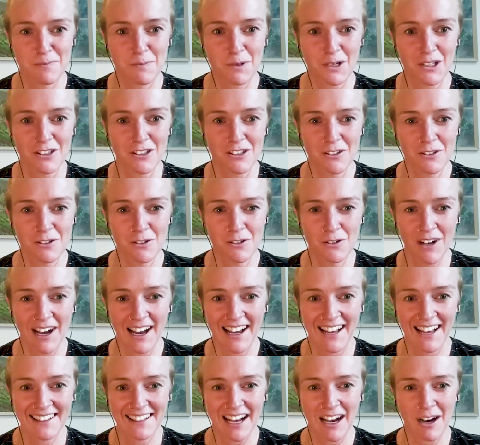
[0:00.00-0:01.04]
But you
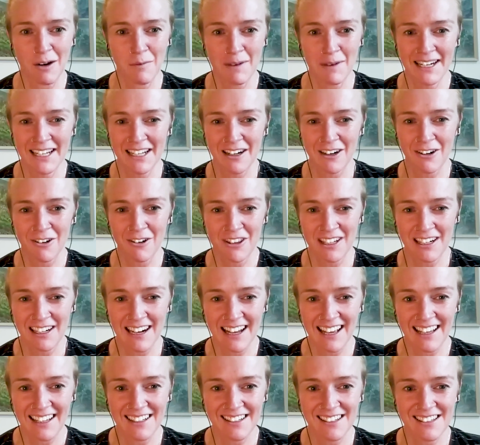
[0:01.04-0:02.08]
had how many clothing
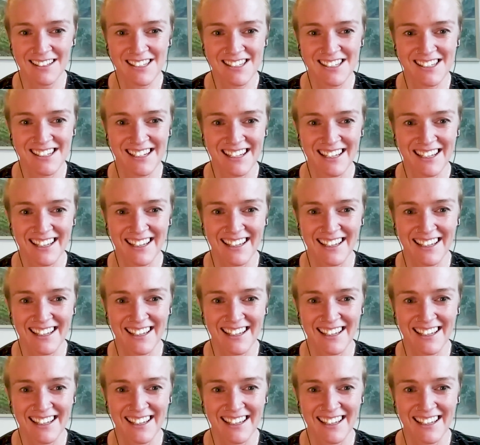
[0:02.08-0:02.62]
lines?